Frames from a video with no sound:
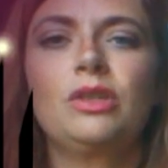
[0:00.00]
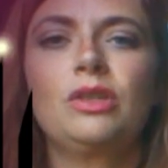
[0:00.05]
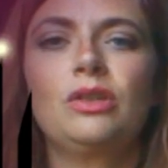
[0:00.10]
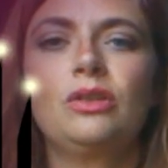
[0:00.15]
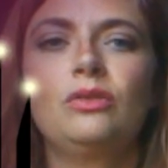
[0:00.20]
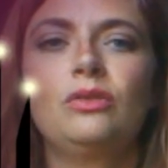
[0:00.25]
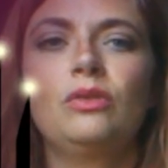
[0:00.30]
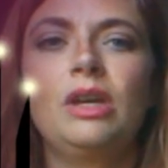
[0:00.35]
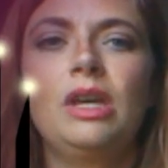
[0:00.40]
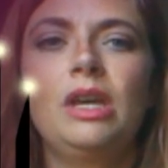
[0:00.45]

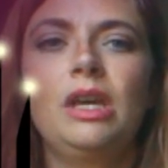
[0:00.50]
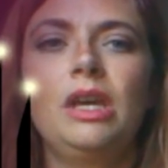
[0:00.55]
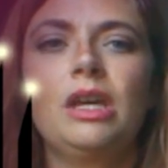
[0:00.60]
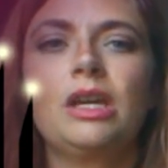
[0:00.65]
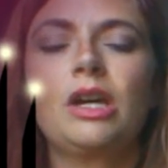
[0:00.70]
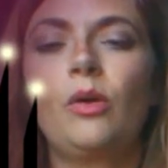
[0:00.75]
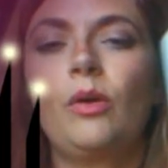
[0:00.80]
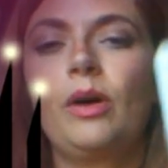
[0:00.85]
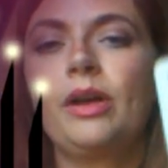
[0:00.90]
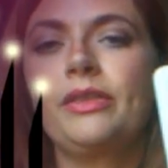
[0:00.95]
to
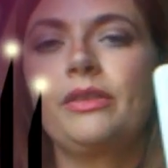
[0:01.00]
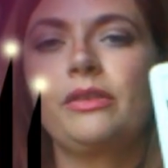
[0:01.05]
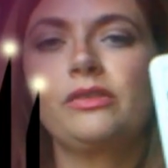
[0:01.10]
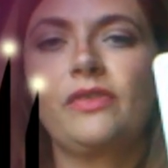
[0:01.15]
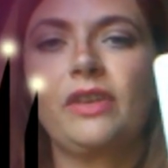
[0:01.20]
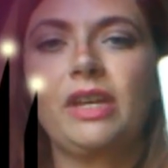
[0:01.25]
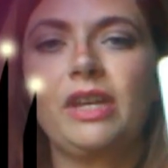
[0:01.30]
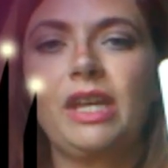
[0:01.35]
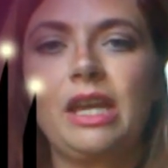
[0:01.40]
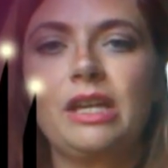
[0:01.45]
go on those
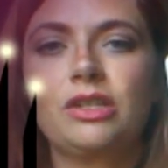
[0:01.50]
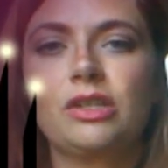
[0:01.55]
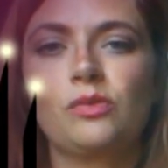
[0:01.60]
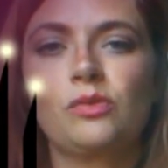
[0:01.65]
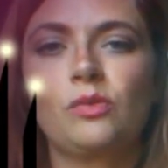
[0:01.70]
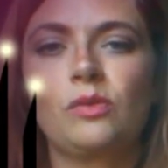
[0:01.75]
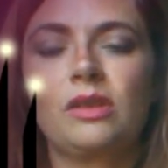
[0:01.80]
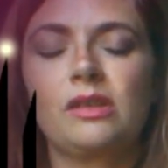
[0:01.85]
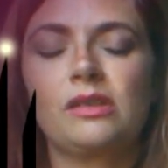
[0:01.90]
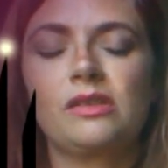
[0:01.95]

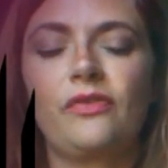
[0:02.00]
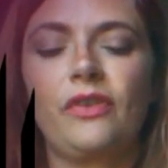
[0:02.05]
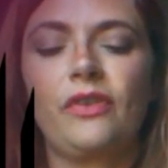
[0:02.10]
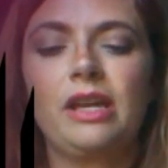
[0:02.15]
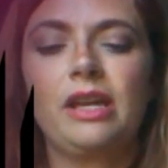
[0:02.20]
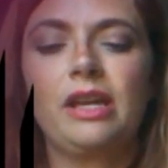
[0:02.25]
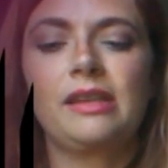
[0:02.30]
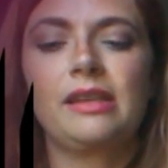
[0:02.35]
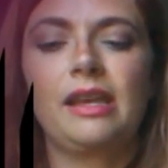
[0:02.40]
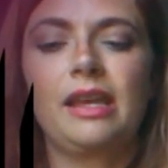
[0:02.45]
vacations with his
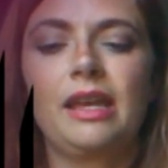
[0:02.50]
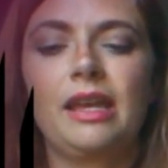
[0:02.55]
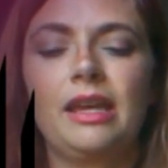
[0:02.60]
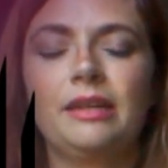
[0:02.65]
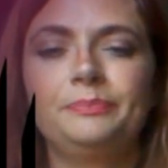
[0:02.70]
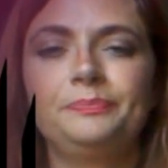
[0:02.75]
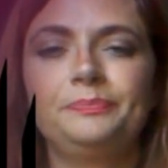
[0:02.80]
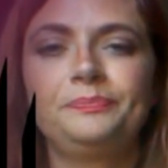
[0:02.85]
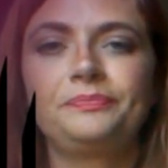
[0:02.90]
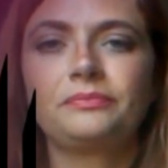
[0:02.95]
friends
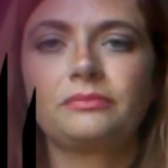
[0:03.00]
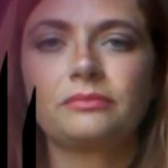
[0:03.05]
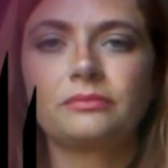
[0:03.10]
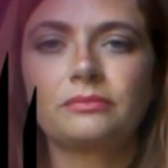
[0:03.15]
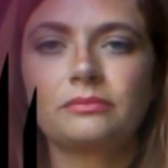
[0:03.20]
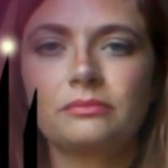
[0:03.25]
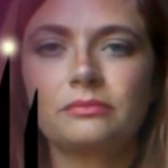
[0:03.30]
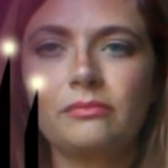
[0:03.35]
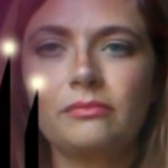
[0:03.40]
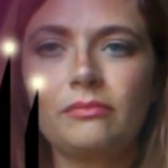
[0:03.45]
and
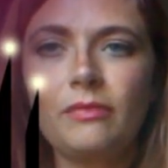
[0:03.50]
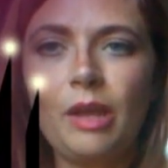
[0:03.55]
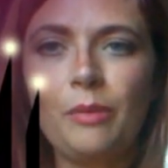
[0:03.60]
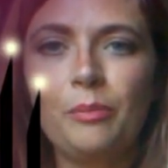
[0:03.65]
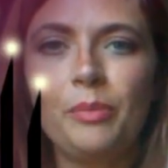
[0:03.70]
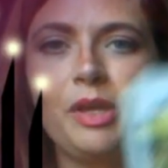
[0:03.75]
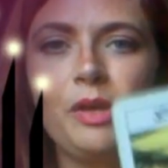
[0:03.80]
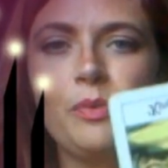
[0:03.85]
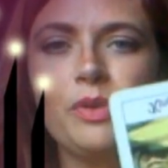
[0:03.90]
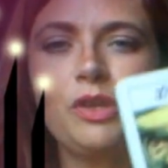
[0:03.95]

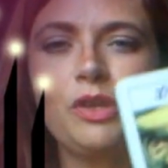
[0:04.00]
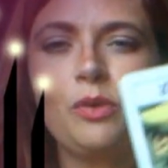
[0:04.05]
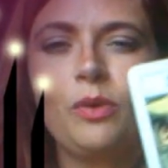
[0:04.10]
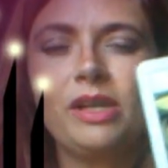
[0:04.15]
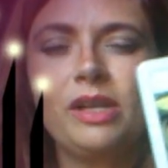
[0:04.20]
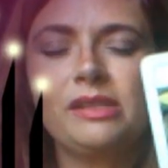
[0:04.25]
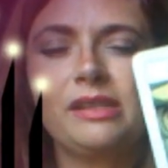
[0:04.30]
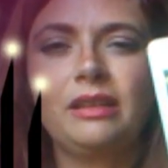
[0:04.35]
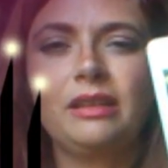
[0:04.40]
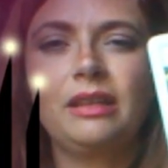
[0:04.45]
be with the
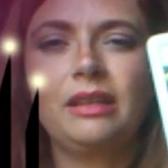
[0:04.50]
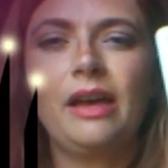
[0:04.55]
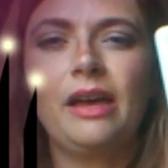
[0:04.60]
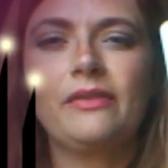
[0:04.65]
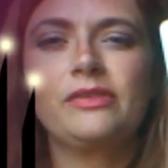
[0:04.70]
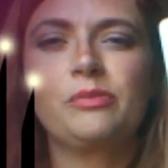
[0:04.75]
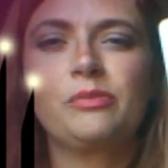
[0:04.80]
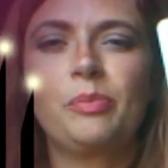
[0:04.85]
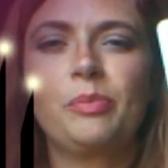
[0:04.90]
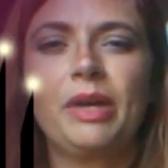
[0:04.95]
ones he
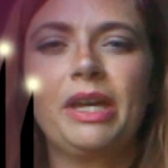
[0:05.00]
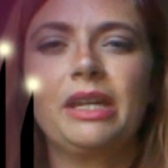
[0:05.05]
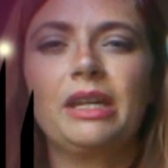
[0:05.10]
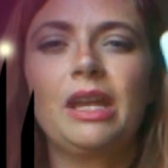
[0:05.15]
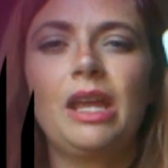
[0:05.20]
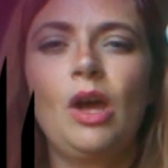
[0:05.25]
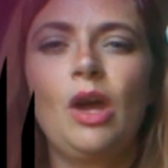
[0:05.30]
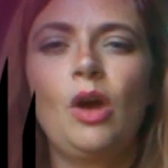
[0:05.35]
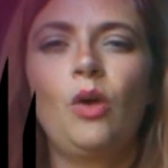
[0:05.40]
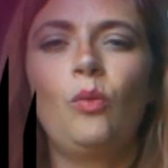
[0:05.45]
loves. But
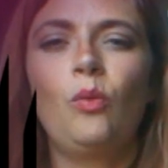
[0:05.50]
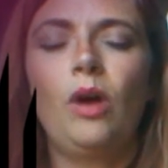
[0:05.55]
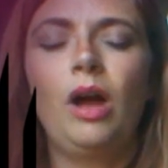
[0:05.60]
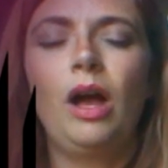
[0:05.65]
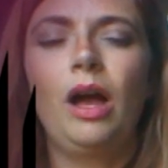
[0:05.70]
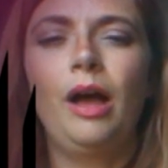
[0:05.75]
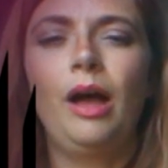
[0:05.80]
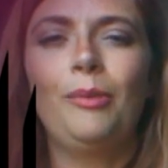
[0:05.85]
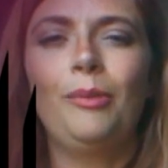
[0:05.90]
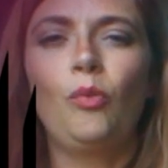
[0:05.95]

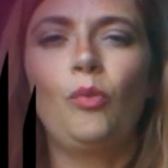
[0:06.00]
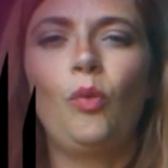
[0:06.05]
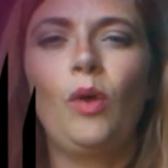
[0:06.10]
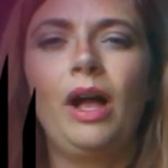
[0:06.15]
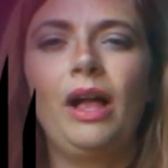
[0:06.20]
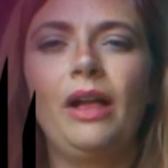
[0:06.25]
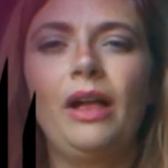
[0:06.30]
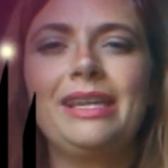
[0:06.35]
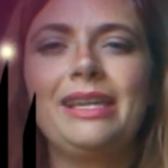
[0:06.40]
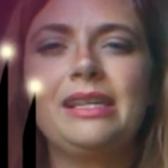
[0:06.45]

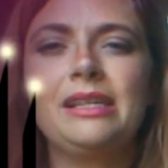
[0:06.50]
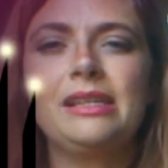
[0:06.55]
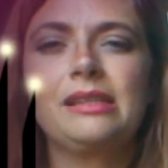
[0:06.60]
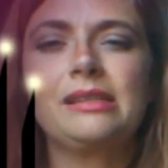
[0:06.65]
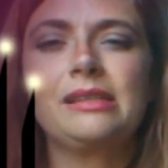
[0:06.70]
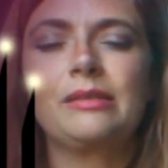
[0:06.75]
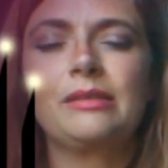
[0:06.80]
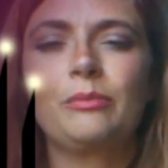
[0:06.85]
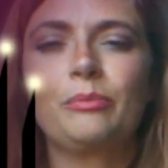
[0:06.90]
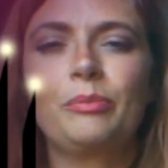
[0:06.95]
while
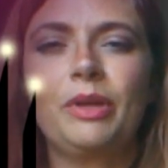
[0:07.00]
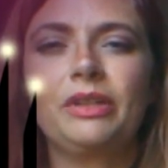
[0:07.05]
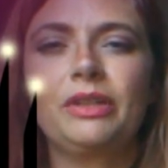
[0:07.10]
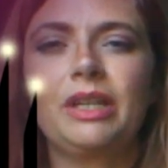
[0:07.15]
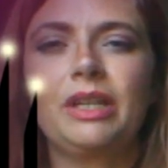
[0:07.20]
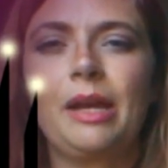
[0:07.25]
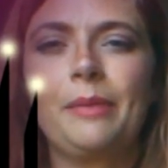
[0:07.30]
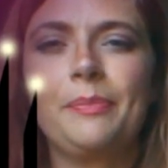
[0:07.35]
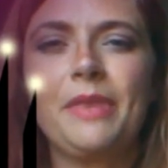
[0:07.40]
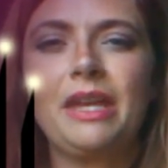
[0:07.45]
he's
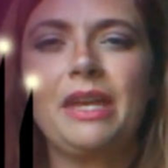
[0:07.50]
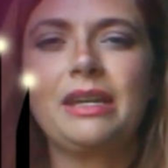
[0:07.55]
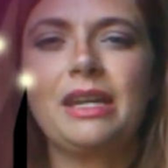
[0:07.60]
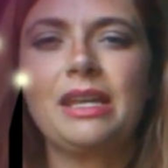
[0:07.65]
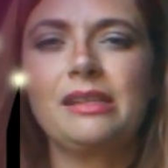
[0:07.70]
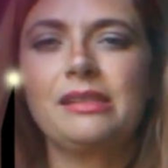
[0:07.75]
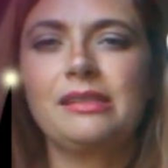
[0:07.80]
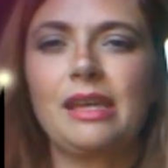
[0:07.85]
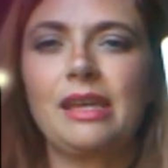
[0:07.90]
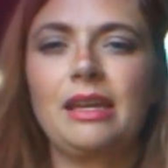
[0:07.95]
building up that
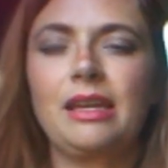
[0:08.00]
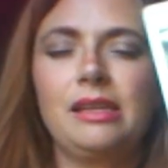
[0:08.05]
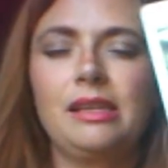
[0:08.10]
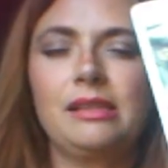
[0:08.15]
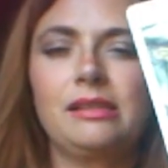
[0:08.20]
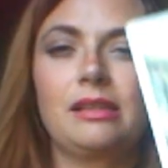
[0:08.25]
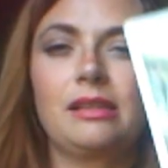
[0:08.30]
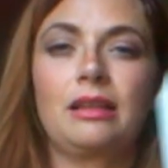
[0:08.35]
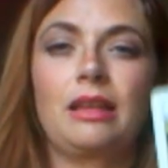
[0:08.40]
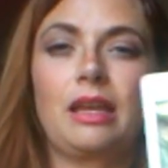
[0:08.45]
nest egg, he's
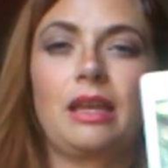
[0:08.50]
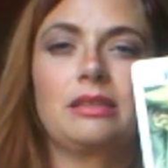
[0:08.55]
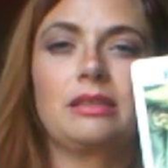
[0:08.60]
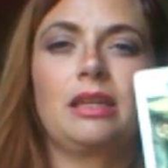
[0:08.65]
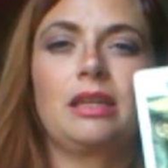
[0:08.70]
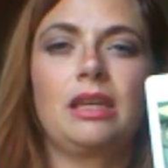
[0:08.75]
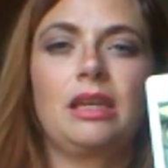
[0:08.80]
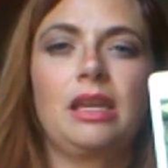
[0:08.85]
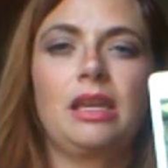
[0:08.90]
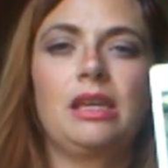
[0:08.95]

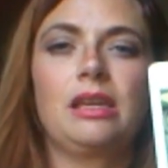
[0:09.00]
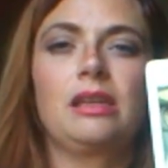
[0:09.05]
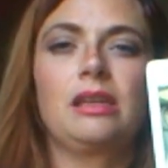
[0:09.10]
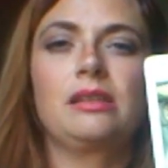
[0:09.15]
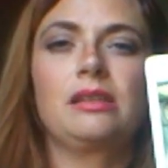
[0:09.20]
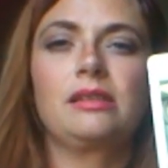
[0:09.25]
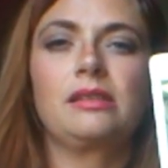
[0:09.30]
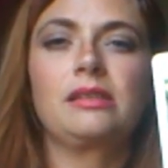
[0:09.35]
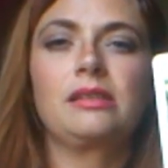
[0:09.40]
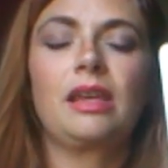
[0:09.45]
neglecting
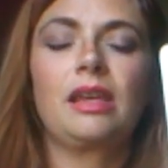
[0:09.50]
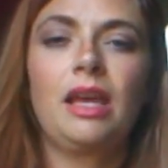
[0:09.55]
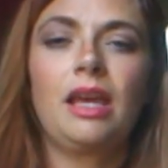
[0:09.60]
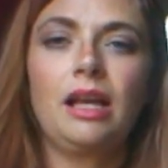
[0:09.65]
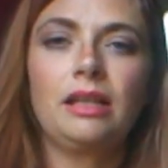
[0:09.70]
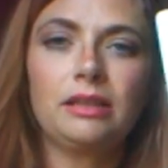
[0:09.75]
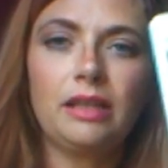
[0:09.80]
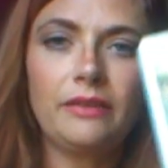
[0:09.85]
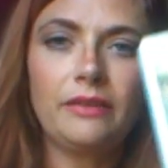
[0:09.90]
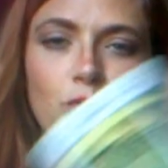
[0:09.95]
his
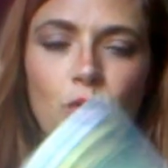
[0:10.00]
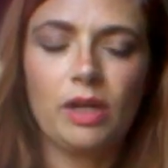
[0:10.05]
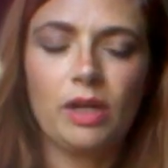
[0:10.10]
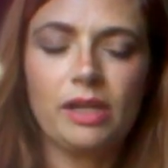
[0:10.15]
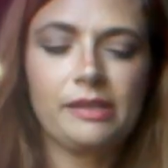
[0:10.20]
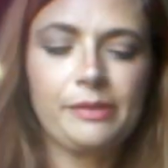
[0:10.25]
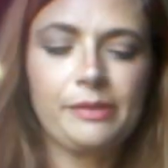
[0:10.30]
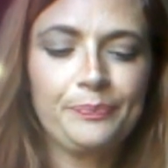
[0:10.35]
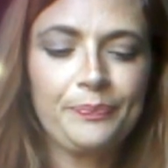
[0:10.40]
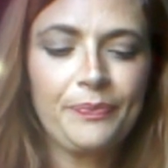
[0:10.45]
loved
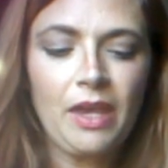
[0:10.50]
ones.